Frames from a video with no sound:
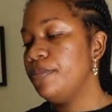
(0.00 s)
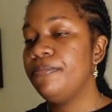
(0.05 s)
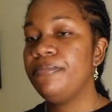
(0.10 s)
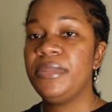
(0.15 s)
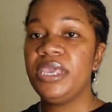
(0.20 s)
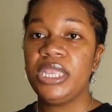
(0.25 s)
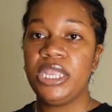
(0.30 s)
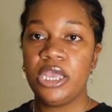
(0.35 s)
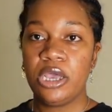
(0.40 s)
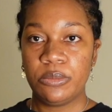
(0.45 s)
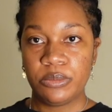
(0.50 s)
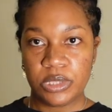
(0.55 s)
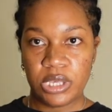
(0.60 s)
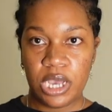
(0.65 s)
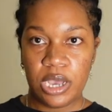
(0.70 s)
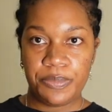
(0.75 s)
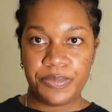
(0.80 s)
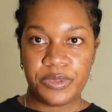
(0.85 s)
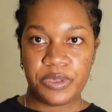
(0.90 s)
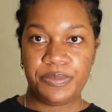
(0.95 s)
medium
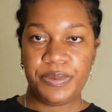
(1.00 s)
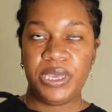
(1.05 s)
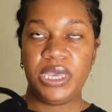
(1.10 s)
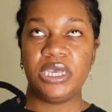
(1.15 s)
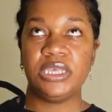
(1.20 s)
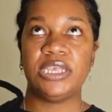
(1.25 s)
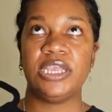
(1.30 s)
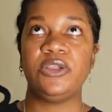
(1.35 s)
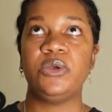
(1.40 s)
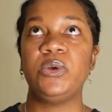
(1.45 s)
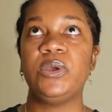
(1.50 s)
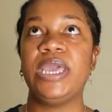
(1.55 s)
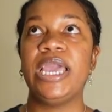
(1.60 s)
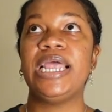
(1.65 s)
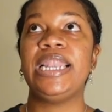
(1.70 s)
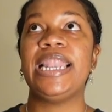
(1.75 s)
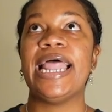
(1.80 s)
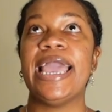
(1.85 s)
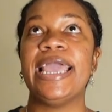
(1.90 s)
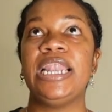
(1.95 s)
tops because I don't
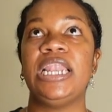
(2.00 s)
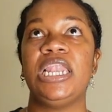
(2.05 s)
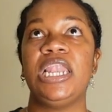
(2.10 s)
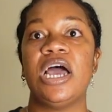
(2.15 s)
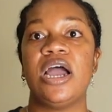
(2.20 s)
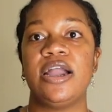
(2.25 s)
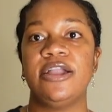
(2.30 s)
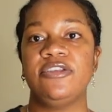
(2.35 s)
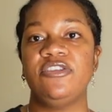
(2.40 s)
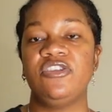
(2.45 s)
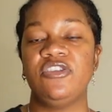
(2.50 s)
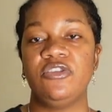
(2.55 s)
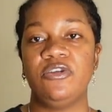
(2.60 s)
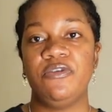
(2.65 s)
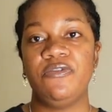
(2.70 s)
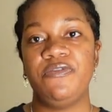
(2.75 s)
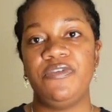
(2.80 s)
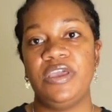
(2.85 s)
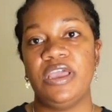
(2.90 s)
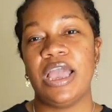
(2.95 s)
get like large
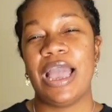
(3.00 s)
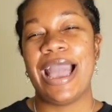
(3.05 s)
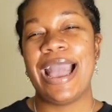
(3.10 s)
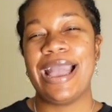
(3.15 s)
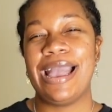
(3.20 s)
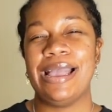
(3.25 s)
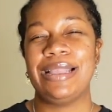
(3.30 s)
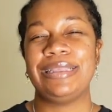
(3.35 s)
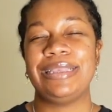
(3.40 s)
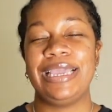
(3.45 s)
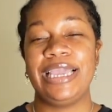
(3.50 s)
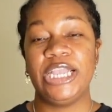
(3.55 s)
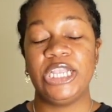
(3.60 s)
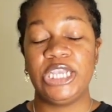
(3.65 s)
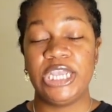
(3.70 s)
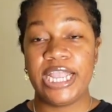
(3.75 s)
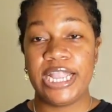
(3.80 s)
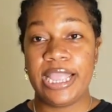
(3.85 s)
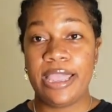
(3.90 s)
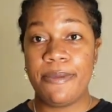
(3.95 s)
stuff at
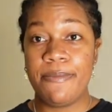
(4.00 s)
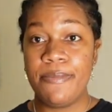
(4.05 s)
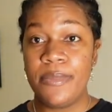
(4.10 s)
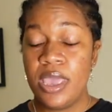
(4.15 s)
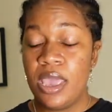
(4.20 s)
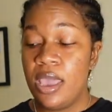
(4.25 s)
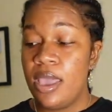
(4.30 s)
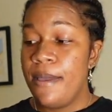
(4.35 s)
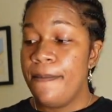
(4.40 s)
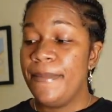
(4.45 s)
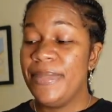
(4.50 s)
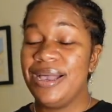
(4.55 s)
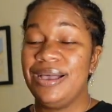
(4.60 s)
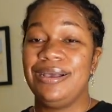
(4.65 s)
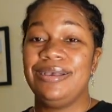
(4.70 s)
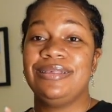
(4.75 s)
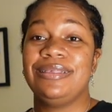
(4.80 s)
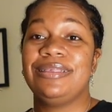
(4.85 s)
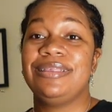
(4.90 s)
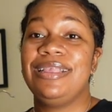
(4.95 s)
H&M,
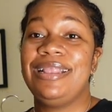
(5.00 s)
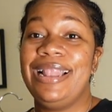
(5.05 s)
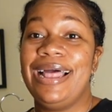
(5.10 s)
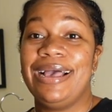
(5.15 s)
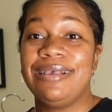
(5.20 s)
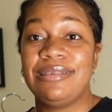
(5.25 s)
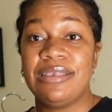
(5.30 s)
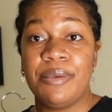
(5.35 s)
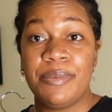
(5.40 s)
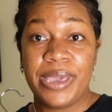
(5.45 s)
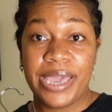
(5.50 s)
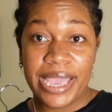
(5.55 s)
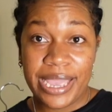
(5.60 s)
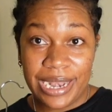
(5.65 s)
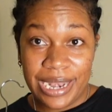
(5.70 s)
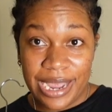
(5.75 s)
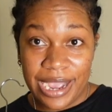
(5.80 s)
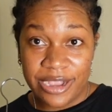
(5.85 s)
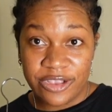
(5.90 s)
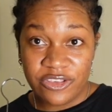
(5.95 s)
because the last time I
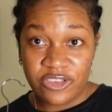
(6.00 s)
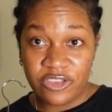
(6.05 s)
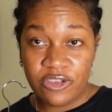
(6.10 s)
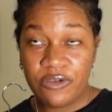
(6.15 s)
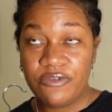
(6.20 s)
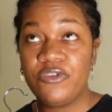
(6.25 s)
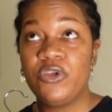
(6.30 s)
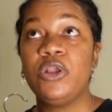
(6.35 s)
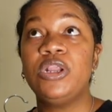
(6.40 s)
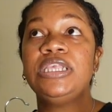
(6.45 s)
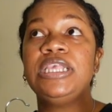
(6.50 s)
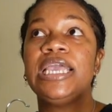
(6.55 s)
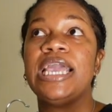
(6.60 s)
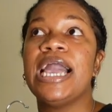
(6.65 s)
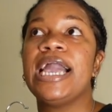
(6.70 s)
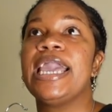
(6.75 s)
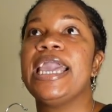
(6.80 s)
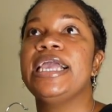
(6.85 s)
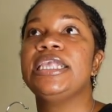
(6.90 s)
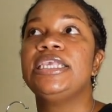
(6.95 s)
get large stuff, the only thing
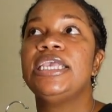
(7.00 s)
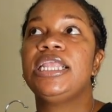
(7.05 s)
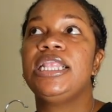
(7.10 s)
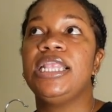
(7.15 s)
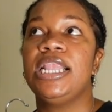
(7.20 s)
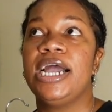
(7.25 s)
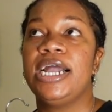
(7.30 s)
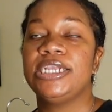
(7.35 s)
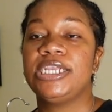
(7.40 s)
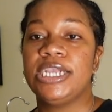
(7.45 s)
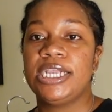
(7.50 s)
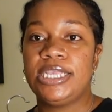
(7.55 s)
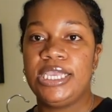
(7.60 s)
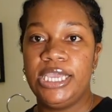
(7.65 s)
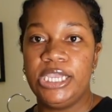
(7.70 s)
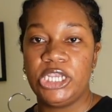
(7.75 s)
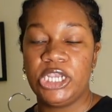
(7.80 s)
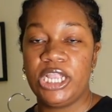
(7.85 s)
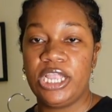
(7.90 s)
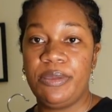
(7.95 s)
I get in large at
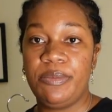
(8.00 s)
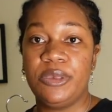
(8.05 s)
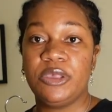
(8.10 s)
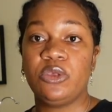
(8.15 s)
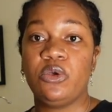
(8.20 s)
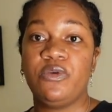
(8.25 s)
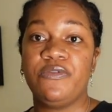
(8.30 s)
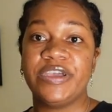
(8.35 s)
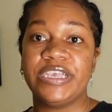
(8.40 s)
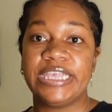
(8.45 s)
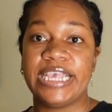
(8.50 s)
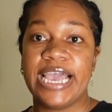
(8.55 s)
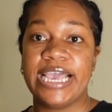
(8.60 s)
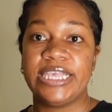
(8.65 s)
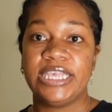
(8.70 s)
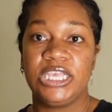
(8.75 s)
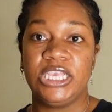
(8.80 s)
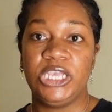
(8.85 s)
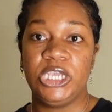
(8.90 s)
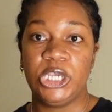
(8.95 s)
H&M is
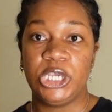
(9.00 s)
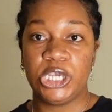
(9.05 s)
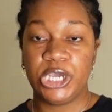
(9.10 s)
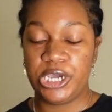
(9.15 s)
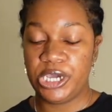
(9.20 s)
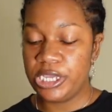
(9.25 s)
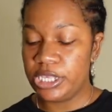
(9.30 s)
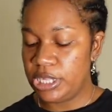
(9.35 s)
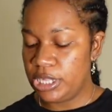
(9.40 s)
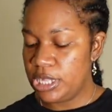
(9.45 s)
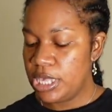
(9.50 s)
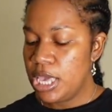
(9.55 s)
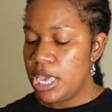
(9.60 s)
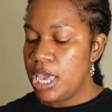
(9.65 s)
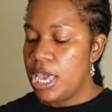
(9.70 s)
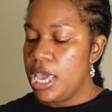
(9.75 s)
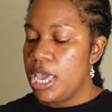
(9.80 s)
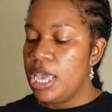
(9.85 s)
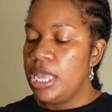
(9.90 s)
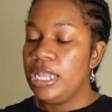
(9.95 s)
oversized t-shirts.
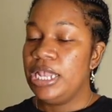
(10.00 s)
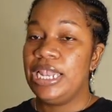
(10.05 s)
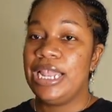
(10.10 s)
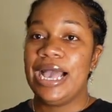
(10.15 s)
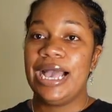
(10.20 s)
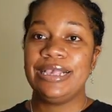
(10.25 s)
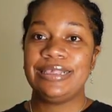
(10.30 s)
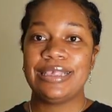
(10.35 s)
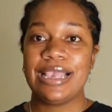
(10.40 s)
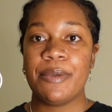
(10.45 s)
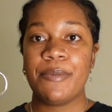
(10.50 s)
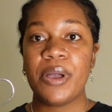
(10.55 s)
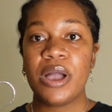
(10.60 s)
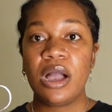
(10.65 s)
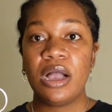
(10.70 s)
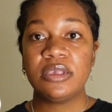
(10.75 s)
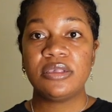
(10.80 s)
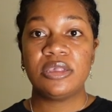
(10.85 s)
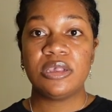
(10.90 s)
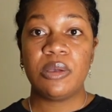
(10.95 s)
Last time I
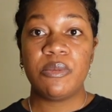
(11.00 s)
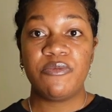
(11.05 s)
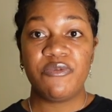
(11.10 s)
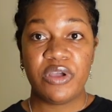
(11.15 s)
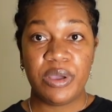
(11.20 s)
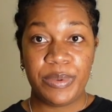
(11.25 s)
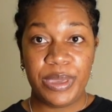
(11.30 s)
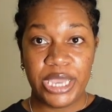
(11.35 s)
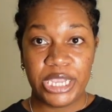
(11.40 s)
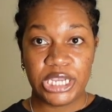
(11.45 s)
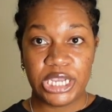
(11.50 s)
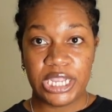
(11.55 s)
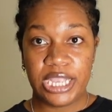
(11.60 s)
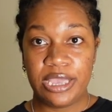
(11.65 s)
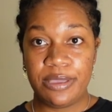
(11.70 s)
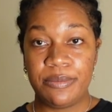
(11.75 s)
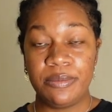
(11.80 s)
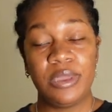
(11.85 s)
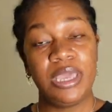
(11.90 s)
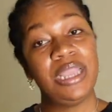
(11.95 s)
got some from
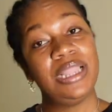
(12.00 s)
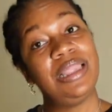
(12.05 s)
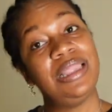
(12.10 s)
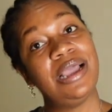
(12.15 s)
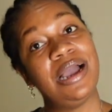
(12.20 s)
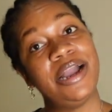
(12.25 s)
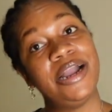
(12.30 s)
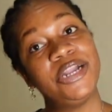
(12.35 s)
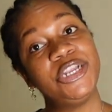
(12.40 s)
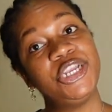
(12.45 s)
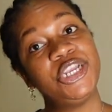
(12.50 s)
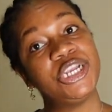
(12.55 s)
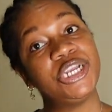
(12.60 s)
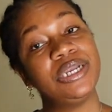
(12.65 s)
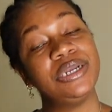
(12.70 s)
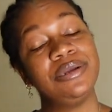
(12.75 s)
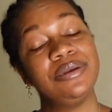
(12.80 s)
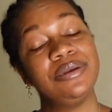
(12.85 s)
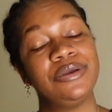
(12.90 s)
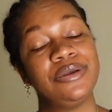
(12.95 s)
H&M in large,
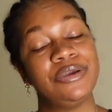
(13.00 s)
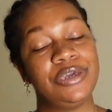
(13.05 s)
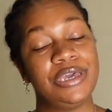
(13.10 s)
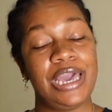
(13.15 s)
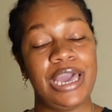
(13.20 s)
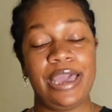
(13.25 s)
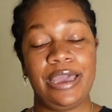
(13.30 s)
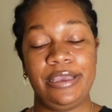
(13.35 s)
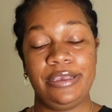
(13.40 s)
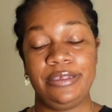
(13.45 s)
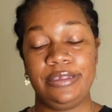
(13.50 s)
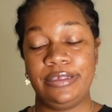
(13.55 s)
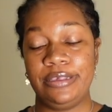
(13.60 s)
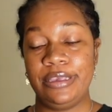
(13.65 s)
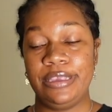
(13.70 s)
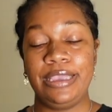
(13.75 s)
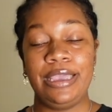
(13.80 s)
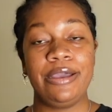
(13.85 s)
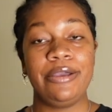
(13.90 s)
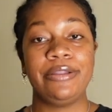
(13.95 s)
guys,
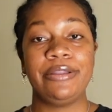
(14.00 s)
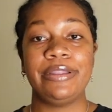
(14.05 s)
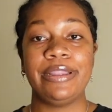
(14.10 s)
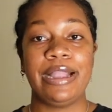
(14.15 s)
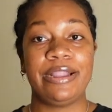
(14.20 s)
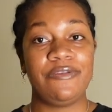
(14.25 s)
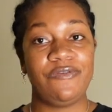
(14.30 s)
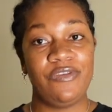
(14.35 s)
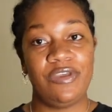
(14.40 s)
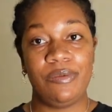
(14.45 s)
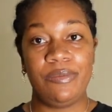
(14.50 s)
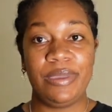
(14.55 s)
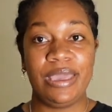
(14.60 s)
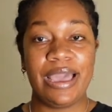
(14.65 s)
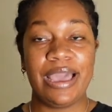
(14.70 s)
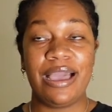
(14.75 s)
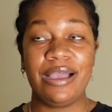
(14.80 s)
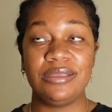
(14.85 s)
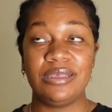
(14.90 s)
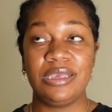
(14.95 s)
it could not fit me. I
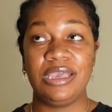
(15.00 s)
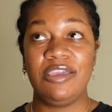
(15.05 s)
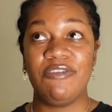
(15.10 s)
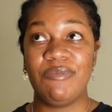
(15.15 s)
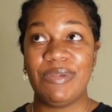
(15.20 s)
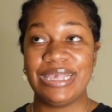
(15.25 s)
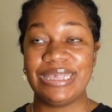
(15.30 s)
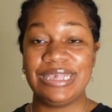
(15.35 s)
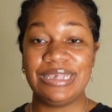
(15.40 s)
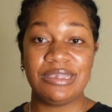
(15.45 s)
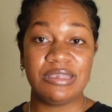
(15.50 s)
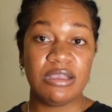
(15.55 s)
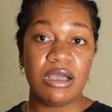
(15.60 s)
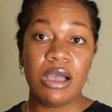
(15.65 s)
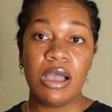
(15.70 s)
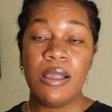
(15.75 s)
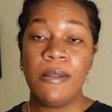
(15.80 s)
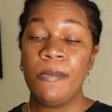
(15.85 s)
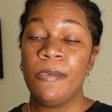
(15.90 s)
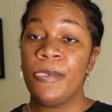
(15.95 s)
had to give my
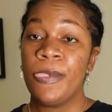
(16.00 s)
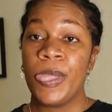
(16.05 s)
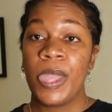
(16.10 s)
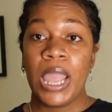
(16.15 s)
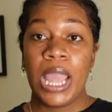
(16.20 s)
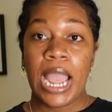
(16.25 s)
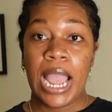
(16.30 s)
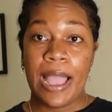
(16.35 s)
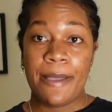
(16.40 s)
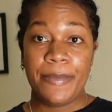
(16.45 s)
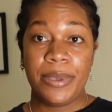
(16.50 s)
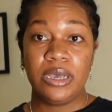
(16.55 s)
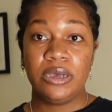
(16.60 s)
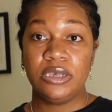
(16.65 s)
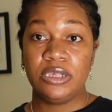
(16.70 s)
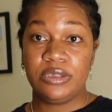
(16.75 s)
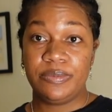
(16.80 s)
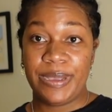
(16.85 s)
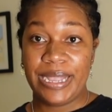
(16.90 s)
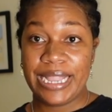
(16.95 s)
sister, and my
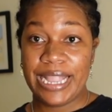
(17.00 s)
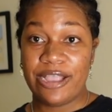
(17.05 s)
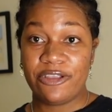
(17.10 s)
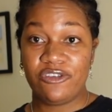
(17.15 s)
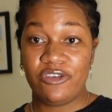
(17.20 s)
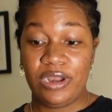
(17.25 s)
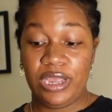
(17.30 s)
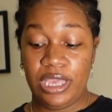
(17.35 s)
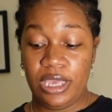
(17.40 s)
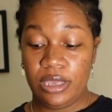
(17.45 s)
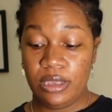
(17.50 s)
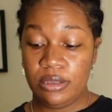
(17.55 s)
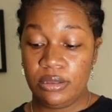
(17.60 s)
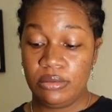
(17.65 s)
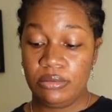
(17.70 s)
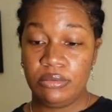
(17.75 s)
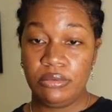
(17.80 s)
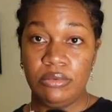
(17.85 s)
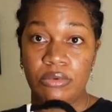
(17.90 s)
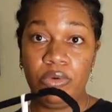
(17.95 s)
husband actually
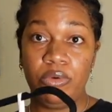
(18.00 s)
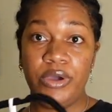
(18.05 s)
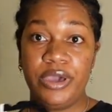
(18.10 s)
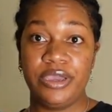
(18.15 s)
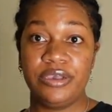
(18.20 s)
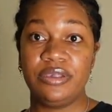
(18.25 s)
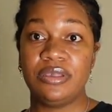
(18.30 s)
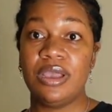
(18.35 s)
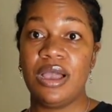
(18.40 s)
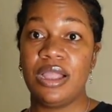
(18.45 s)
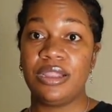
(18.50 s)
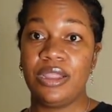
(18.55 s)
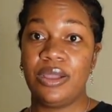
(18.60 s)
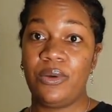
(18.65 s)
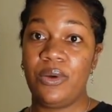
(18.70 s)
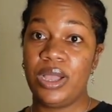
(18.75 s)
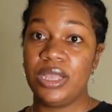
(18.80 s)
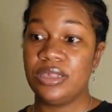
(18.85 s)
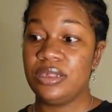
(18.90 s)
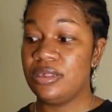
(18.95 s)
wears the other
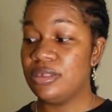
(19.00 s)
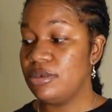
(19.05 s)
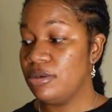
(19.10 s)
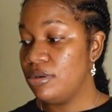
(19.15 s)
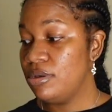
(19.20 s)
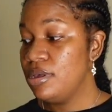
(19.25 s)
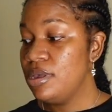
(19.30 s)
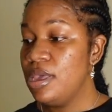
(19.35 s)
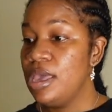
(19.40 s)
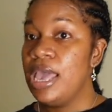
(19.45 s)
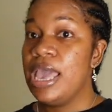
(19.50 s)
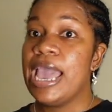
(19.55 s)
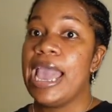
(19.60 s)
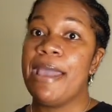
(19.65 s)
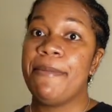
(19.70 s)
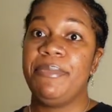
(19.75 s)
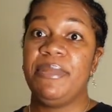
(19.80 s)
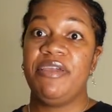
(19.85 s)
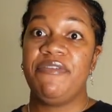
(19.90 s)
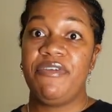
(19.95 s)
one. So
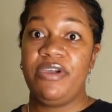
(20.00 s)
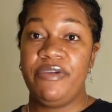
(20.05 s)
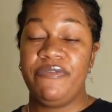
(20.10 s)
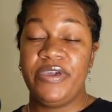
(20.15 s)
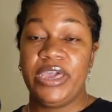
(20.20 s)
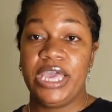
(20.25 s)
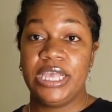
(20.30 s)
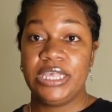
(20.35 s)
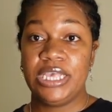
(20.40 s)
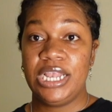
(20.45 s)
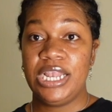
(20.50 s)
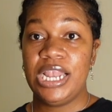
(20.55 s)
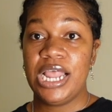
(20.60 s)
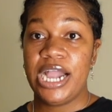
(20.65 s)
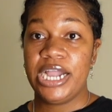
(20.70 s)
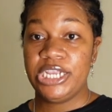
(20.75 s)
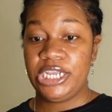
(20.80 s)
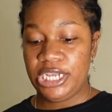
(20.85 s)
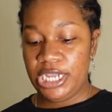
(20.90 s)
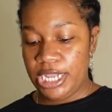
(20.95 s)
I'm never ever getting
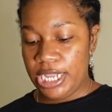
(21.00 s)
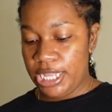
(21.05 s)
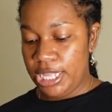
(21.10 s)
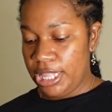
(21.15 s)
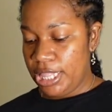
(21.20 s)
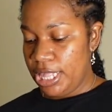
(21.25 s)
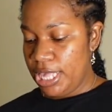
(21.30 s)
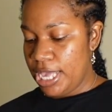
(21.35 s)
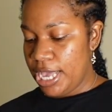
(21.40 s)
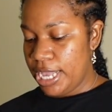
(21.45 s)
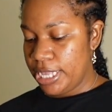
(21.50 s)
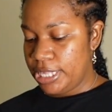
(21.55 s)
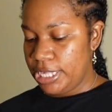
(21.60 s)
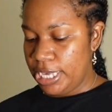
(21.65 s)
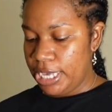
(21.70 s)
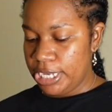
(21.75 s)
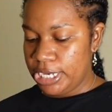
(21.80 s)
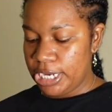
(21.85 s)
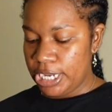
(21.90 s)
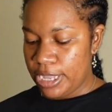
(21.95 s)
large in anything at
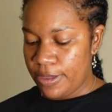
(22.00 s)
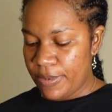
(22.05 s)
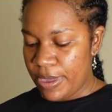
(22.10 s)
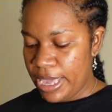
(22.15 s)
H&M